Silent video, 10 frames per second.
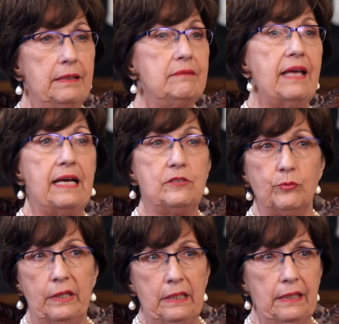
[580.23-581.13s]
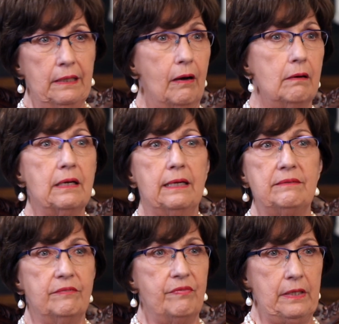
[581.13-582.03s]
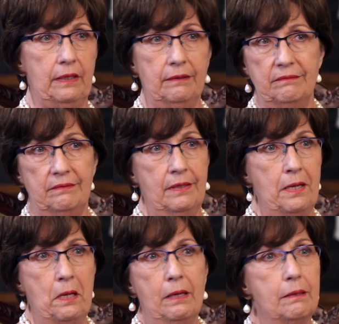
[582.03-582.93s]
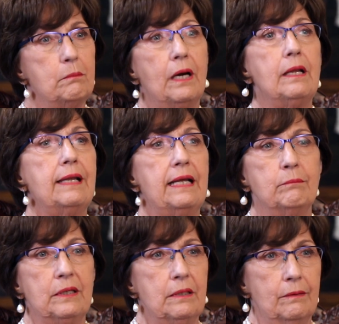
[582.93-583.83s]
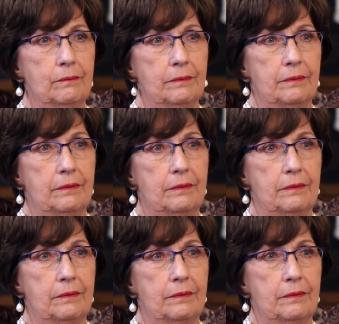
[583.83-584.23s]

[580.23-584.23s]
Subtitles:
exaggerating all kinds of things, but let them go.